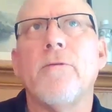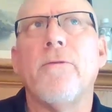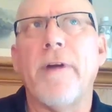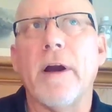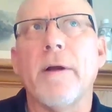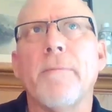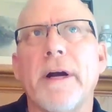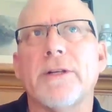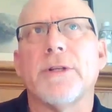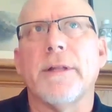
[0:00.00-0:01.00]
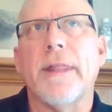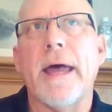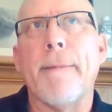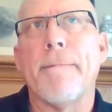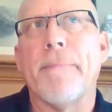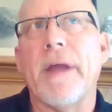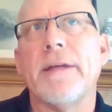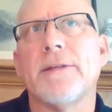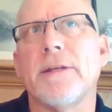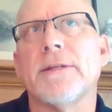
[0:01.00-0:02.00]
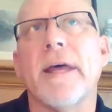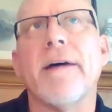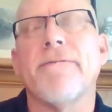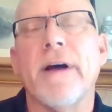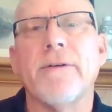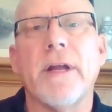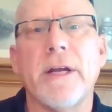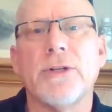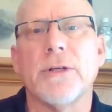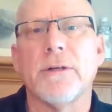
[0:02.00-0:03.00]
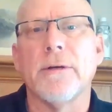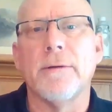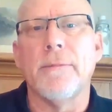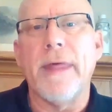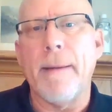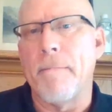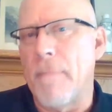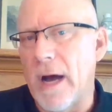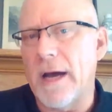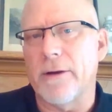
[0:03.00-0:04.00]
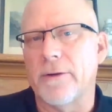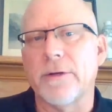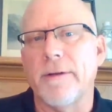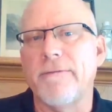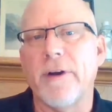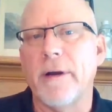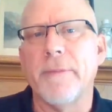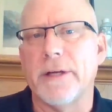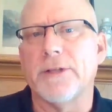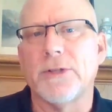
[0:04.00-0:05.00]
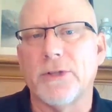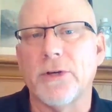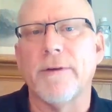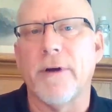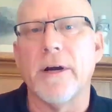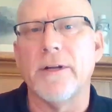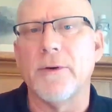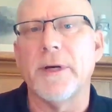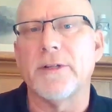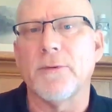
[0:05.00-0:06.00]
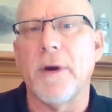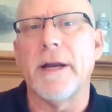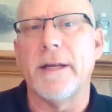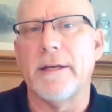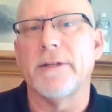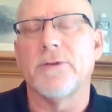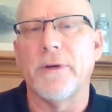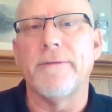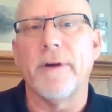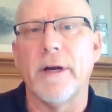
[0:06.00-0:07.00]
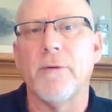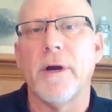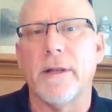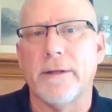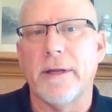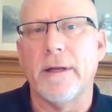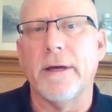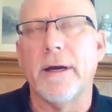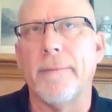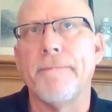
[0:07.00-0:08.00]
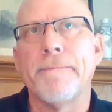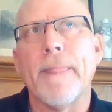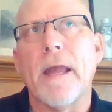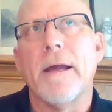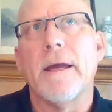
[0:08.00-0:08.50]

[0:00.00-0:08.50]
could very much that basis, that foundation could that model could very much serve our U.S. swine industry very well. Um,